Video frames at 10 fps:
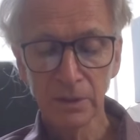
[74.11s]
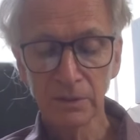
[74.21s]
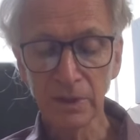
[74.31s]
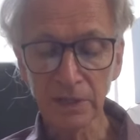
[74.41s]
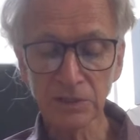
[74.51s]

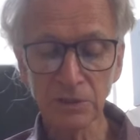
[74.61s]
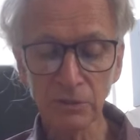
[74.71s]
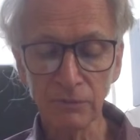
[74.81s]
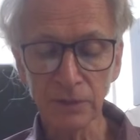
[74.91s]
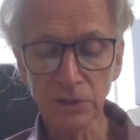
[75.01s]
next to the
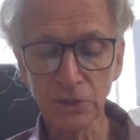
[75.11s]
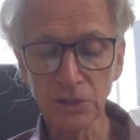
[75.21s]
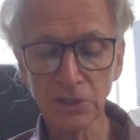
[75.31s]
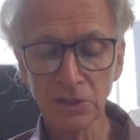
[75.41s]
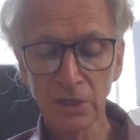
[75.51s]

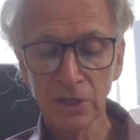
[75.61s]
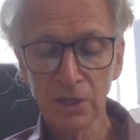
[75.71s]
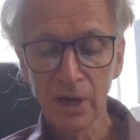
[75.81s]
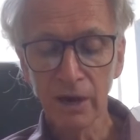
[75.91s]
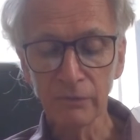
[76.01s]
villages
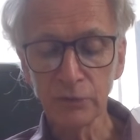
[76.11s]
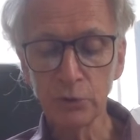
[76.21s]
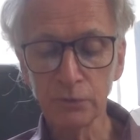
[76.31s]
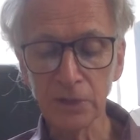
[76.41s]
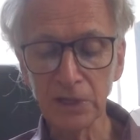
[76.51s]
of
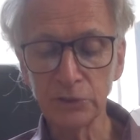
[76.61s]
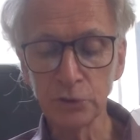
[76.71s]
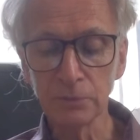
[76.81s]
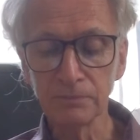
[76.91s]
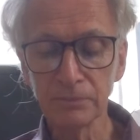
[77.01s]
Kufar
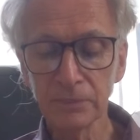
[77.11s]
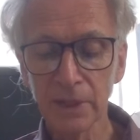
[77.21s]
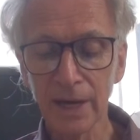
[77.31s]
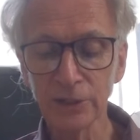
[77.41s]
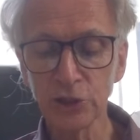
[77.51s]
Kadum,
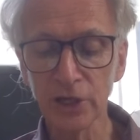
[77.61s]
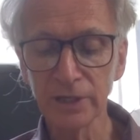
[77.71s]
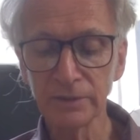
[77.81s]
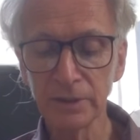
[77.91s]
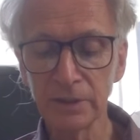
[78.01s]

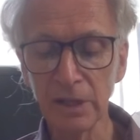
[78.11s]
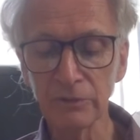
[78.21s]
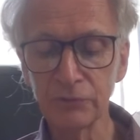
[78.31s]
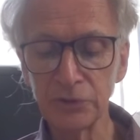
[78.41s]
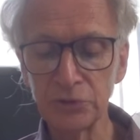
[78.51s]
Haja, and
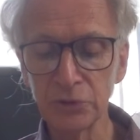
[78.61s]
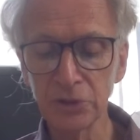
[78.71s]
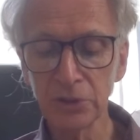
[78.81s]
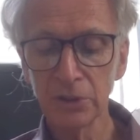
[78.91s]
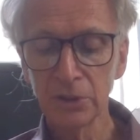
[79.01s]
Al Funduk.